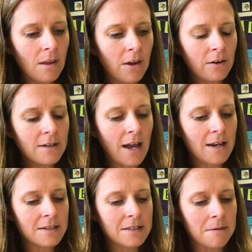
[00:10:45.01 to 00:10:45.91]
Your dad
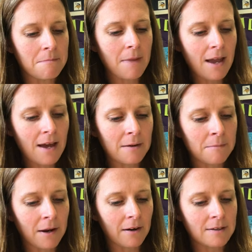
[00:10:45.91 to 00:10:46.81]
is the man,
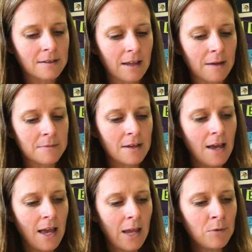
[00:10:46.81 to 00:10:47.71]
Bear exclaims.
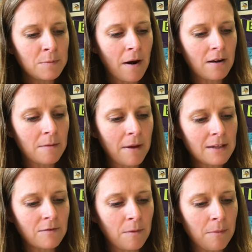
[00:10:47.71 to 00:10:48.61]
He was part of the
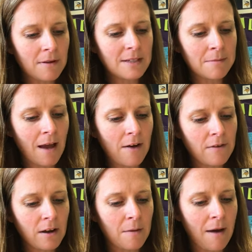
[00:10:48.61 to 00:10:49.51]
best football team ever
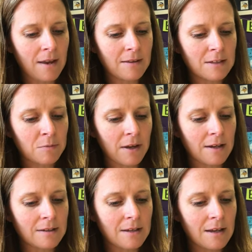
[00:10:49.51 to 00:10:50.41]
to come out of this
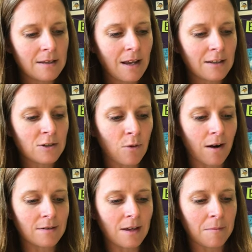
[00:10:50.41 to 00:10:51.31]
place. Next to
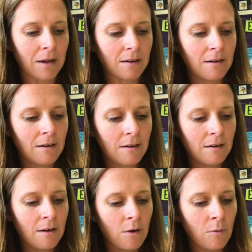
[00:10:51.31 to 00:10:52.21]
ours, I mean.
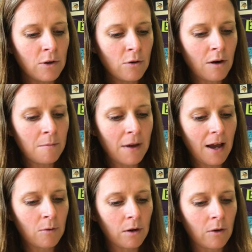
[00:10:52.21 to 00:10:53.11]
When you come
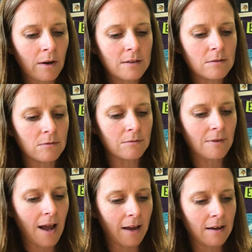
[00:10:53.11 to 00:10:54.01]
back, we're going to
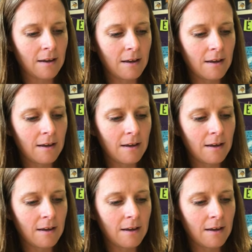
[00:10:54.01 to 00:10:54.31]
wreck.